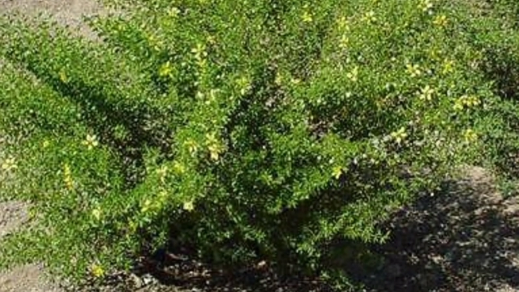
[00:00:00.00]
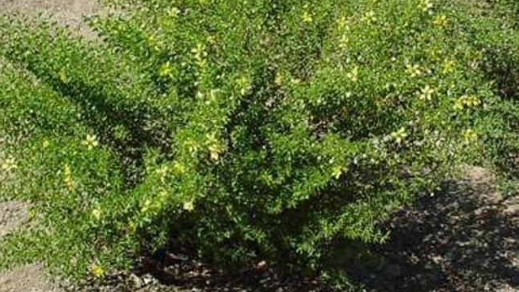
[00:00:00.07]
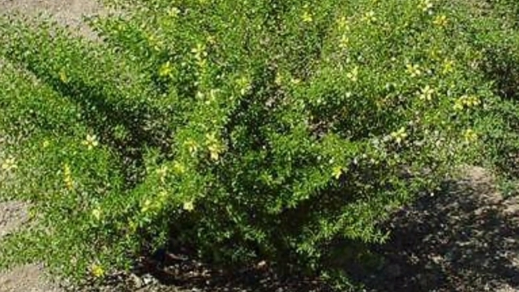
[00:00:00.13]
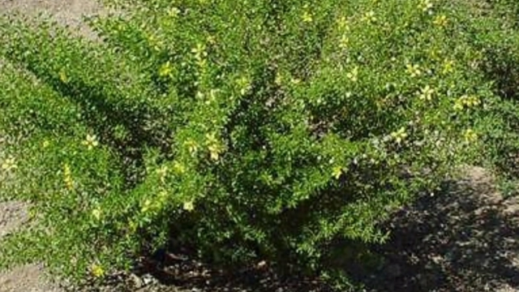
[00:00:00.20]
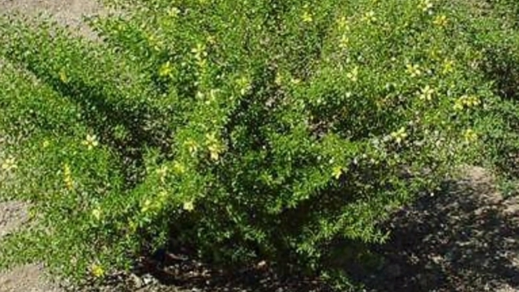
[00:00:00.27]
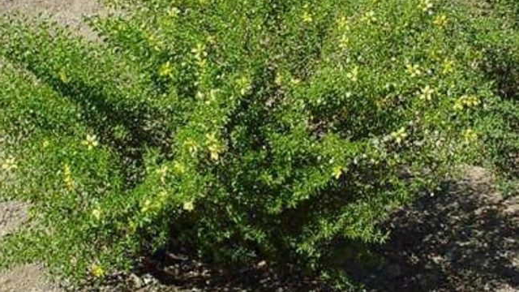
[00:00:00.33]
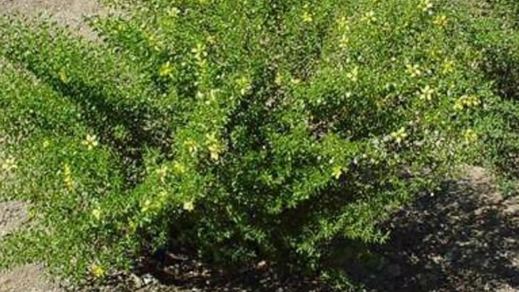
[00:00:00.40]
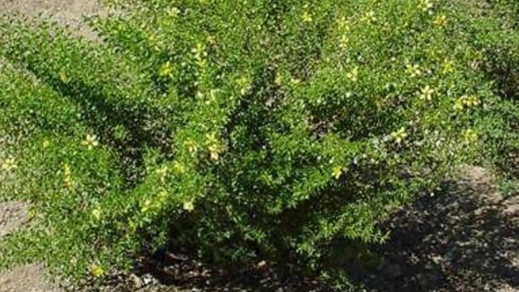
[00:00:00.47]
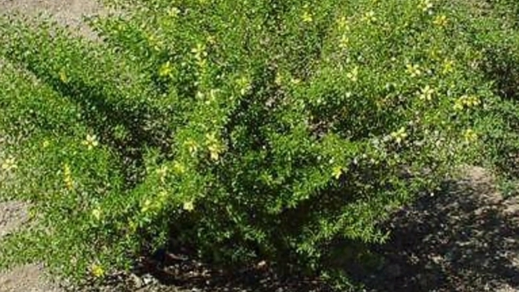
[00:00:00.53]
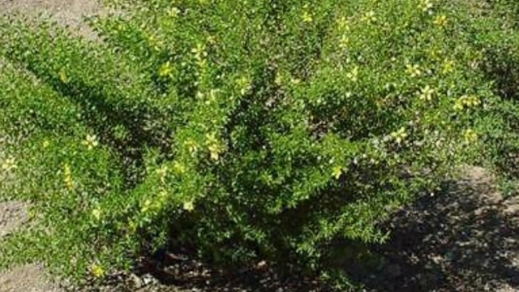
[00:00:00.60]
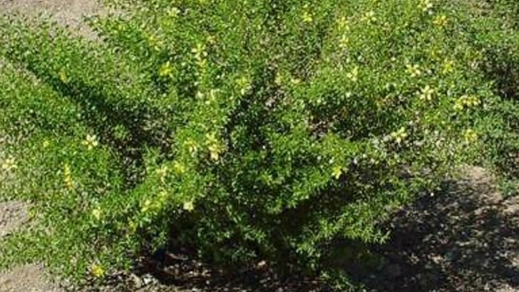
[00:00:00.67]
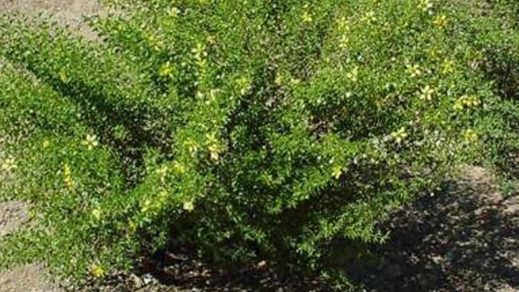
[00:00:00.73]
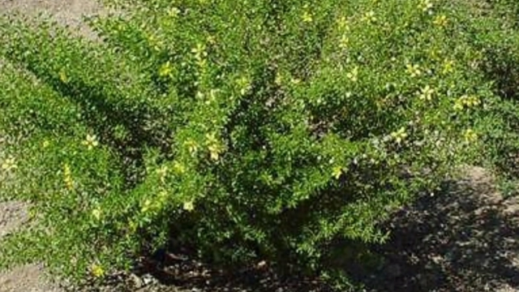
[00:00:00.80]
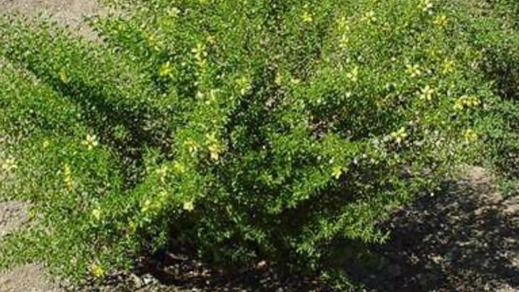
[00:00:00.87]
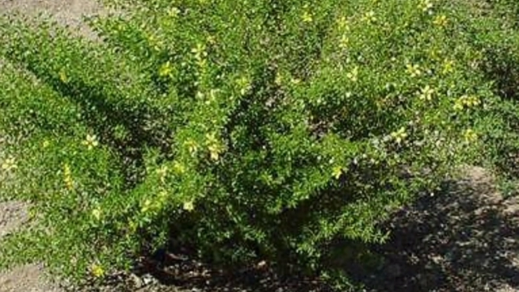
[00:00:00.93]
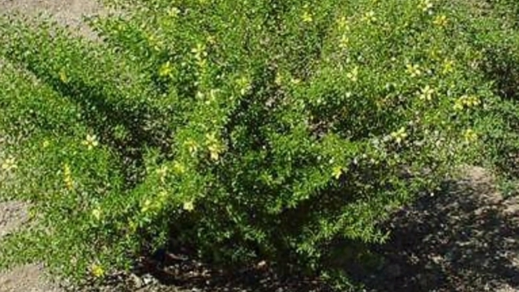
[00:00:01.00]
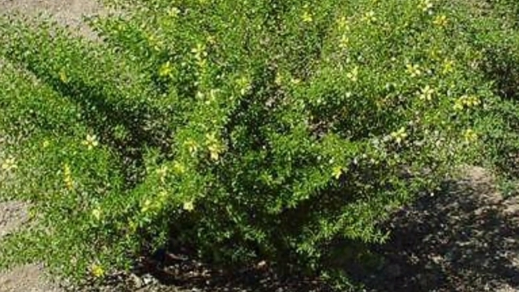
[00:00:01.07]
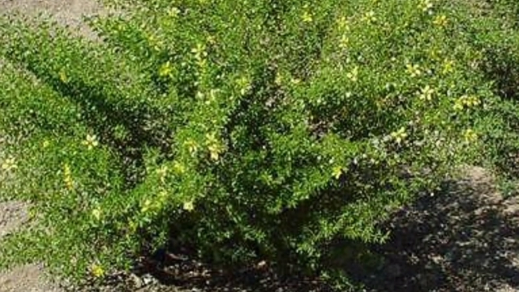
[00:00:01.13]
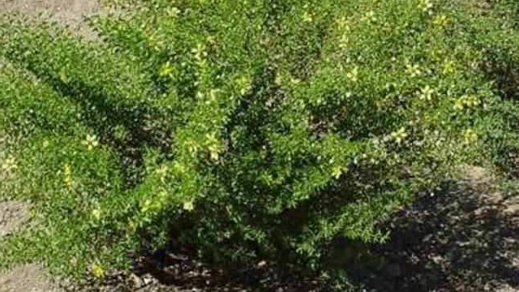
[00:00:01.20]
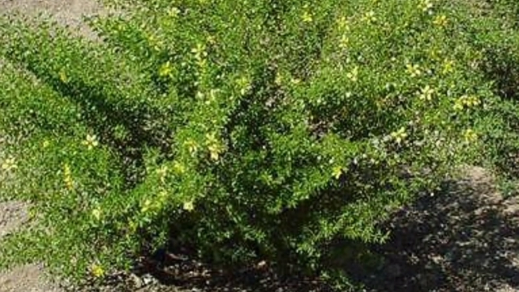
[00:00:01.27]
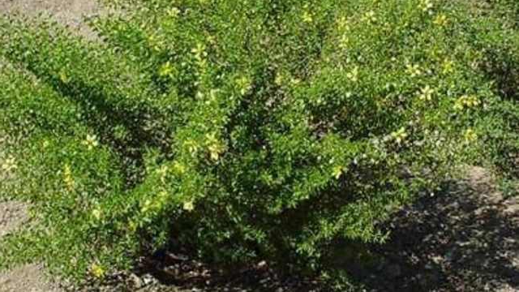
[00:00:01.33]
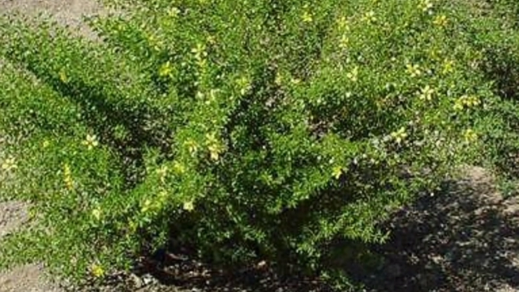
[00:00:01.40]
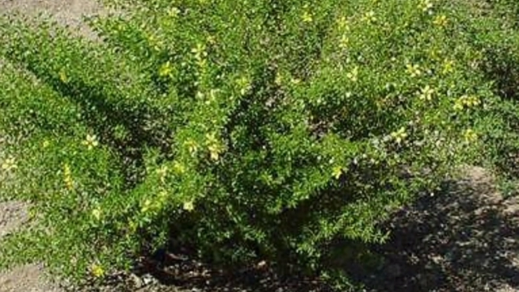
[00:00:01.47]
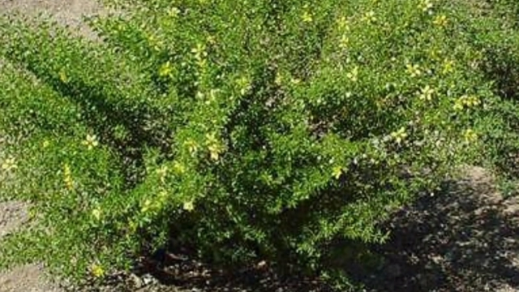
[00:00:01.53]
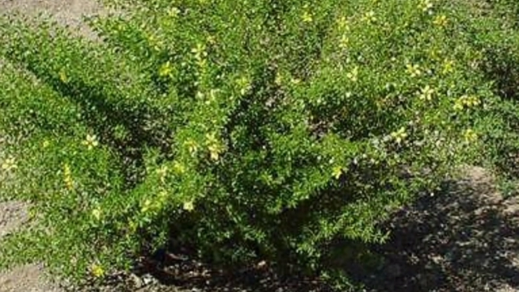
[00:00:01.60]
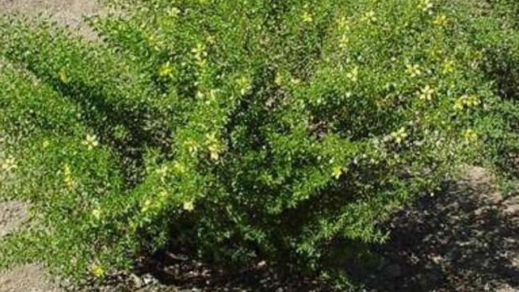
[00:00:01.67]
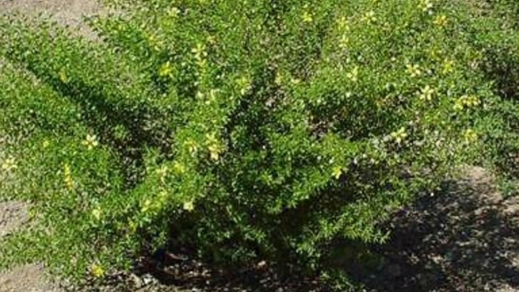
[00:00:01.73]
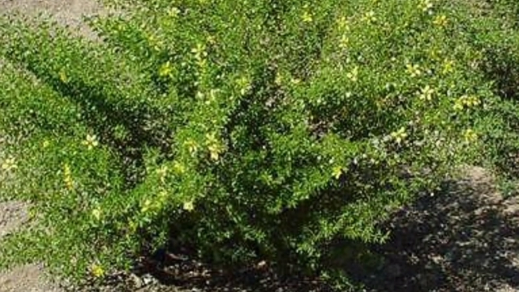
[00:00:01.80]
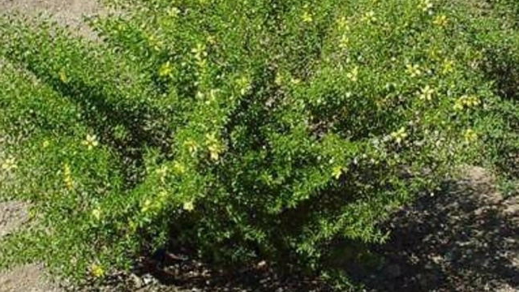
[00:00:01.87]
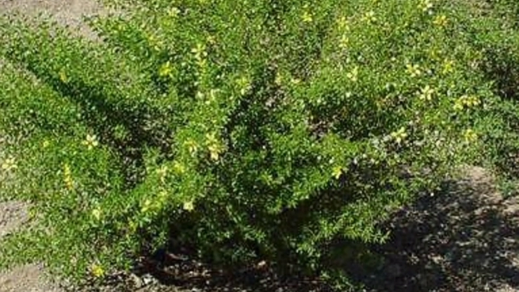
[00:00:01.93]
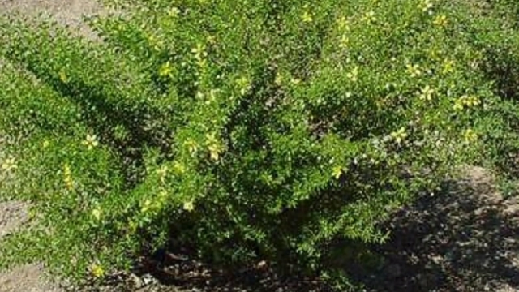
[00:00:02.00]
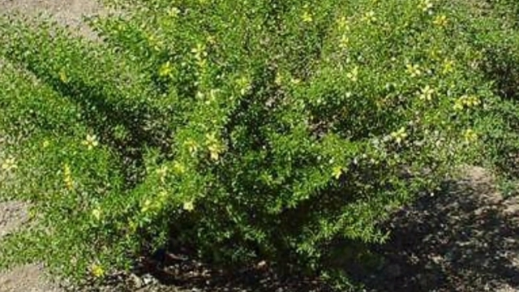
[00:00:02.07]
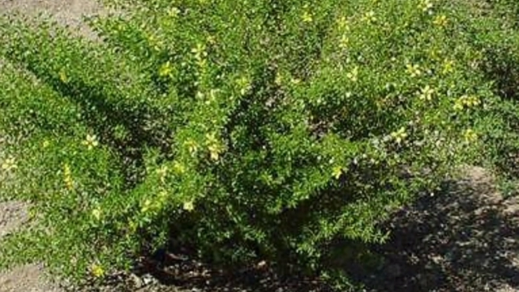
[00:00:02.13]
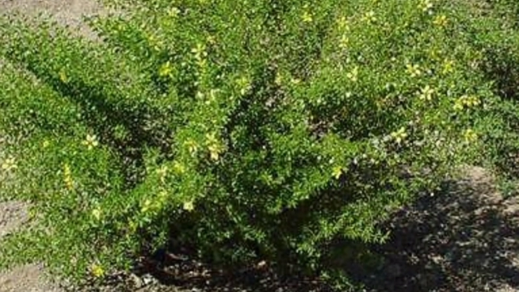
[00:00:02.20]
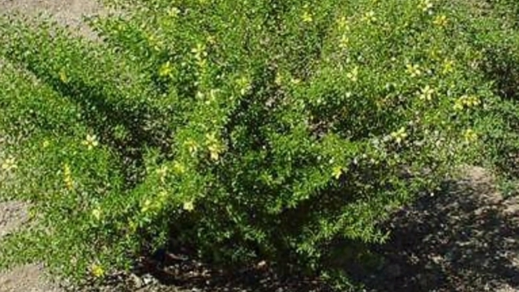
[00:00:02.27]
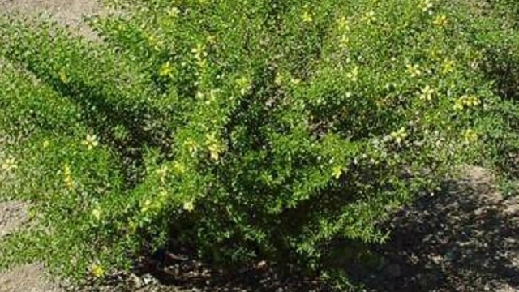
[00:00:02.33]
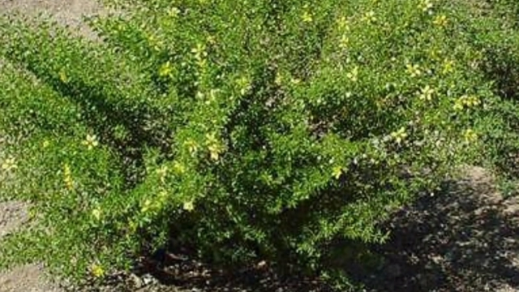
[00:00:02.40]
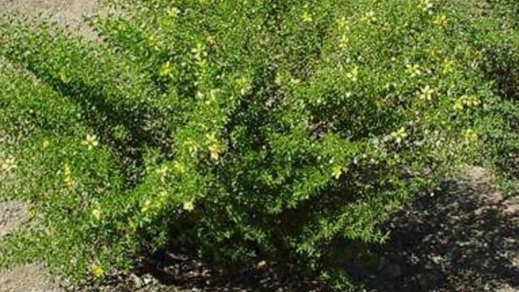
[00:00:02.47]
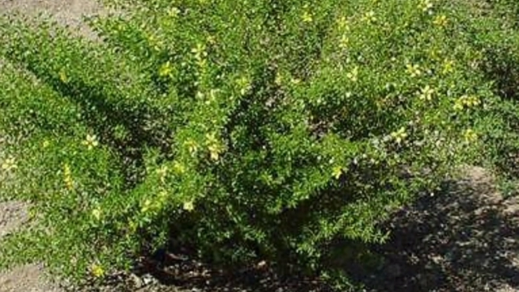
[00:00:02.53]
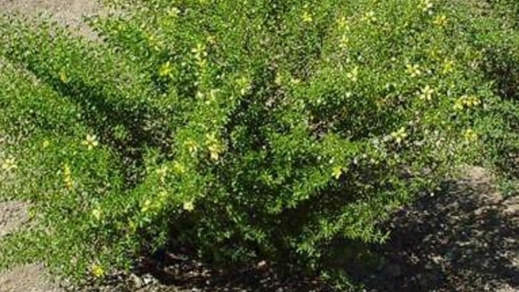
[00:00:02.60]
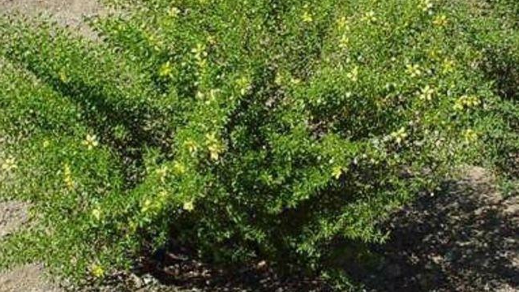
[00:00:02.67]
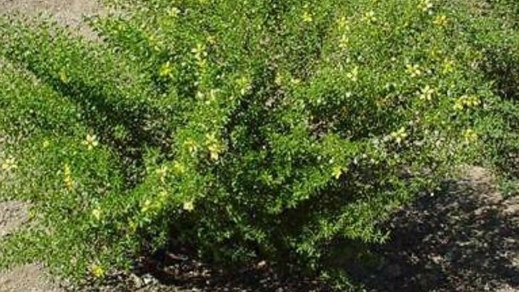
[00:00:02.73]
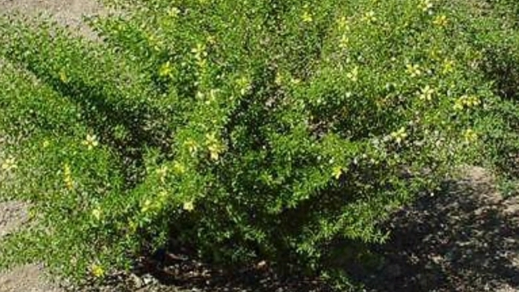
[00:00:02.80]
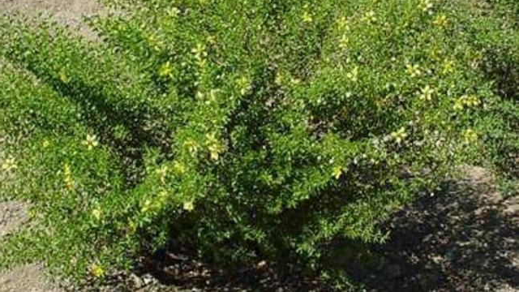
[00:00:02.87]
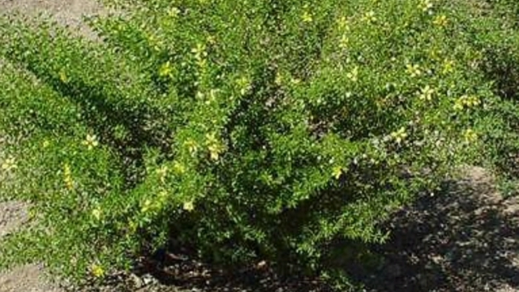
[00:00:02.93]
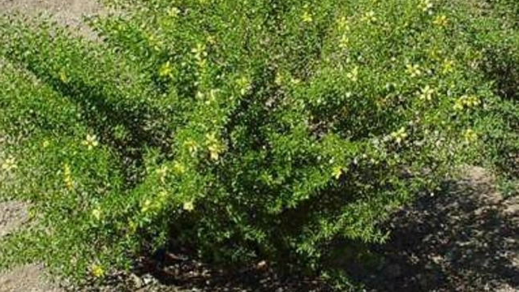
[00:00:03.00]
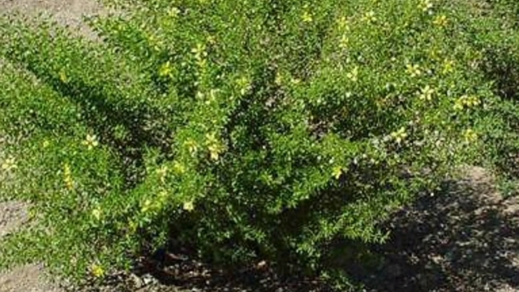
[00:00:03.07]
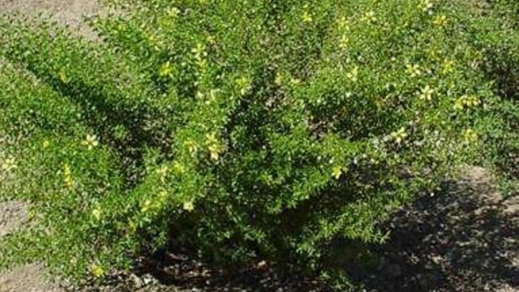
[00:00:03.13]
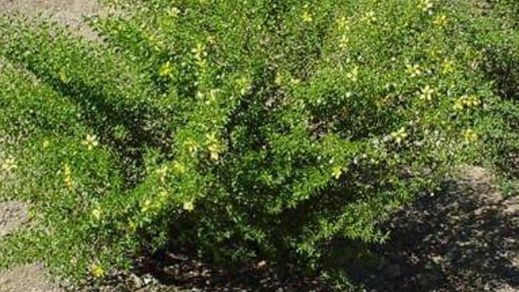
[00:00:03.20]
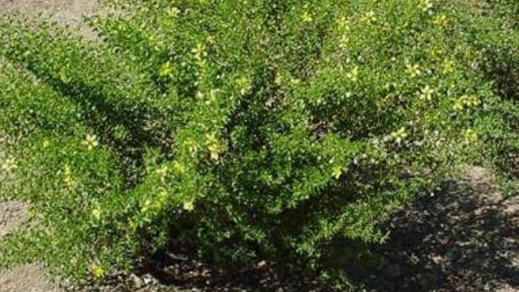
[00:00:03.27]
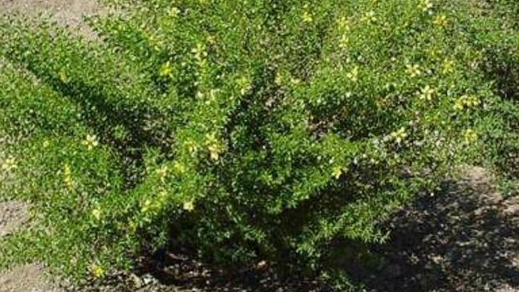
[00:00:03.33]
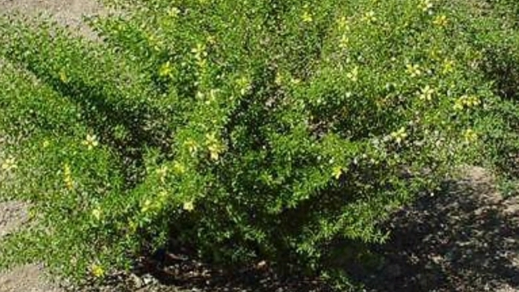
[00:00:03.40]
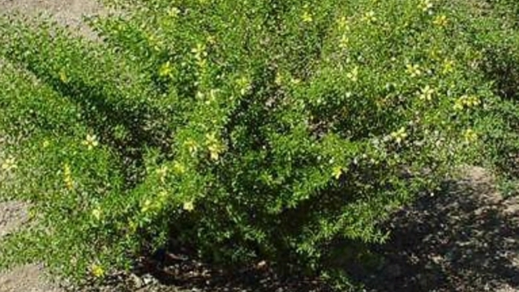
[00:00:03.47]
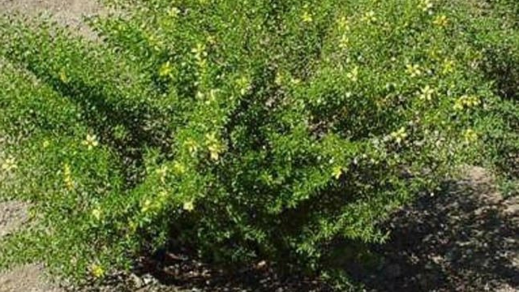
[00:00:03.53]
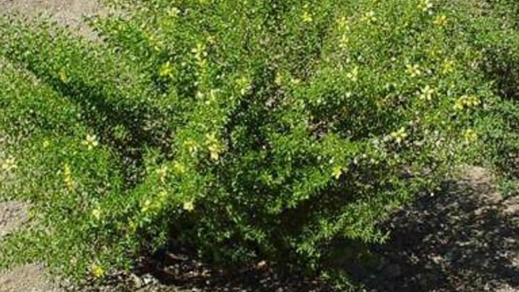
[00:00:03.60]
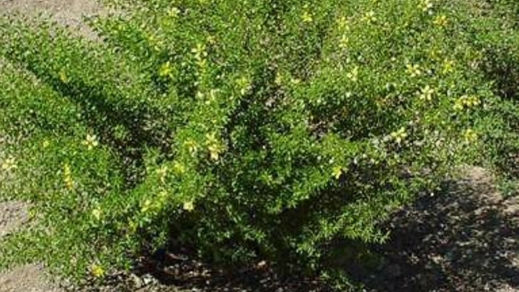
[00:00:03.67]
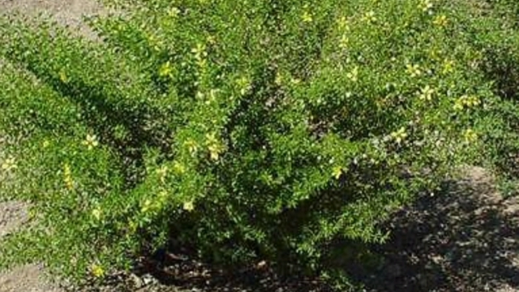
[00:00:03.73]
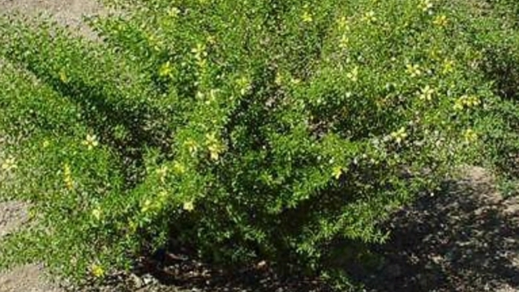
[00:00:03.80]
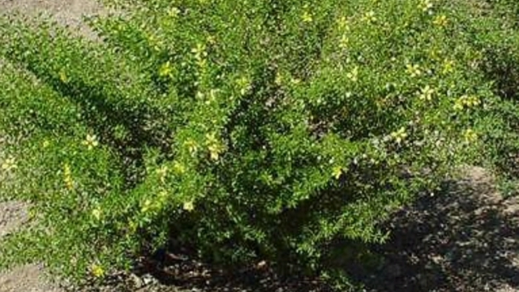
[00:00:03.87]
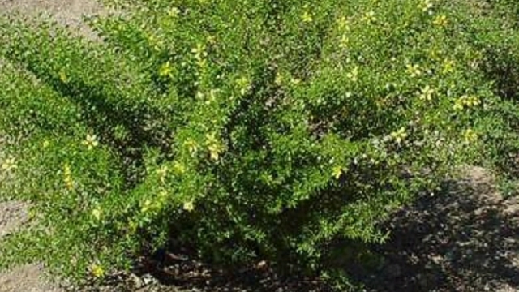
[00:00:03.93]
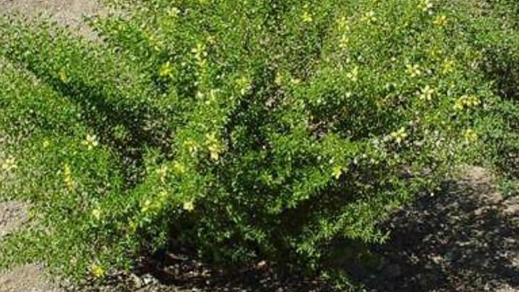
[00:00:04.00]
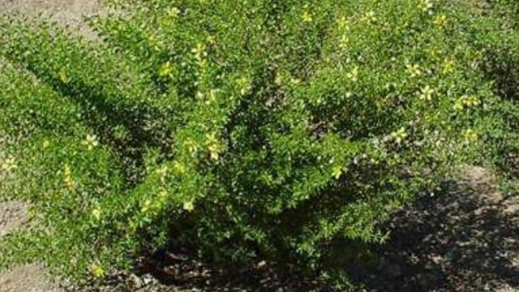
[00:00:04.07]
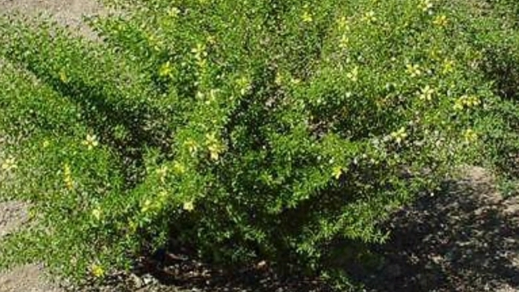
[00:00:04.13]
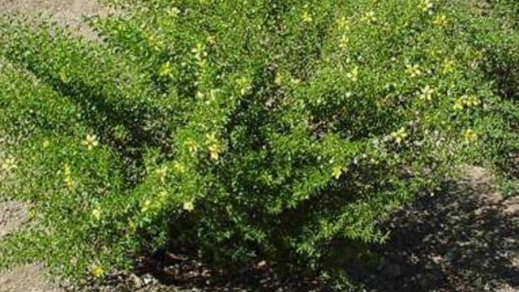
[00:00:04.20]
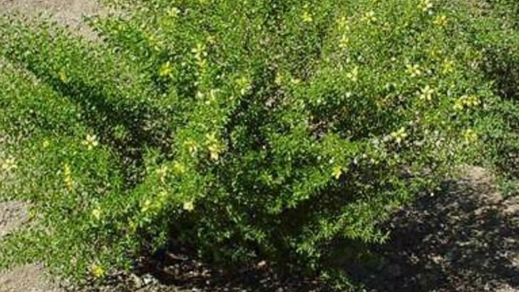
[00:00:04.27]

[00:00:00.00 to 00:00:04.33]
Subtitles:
Nobody's mouth can be seen.